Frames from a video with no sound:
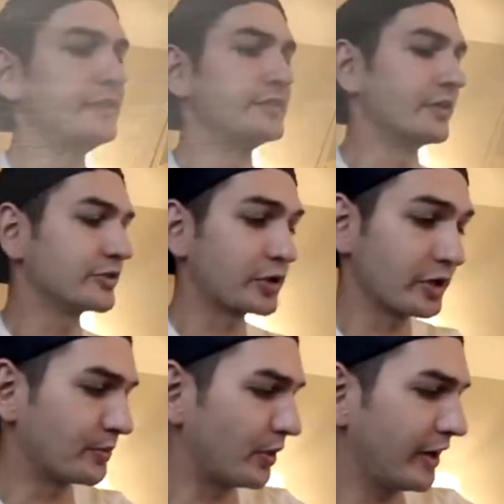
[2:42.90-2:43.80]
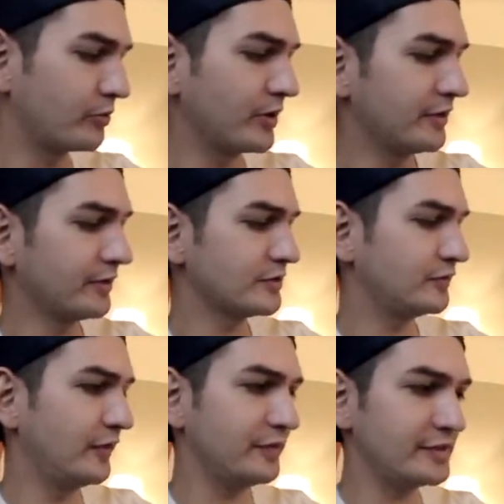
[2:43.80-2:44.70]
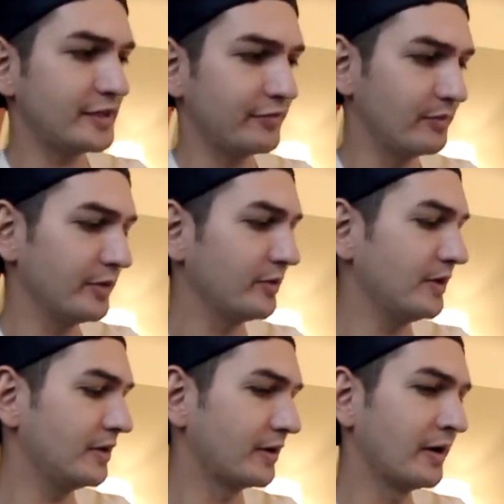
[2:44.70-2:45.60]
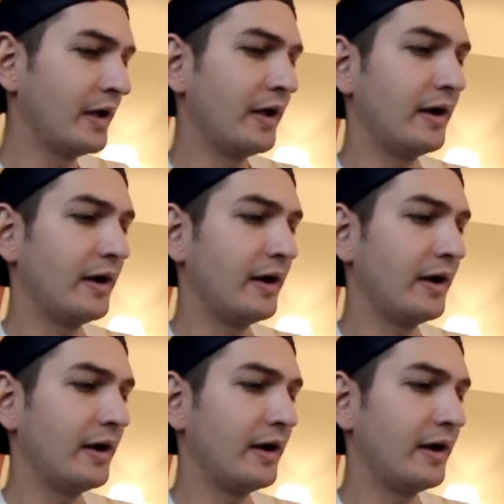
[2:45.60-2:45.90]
These are Trigger brand wheels, 57 millimeter,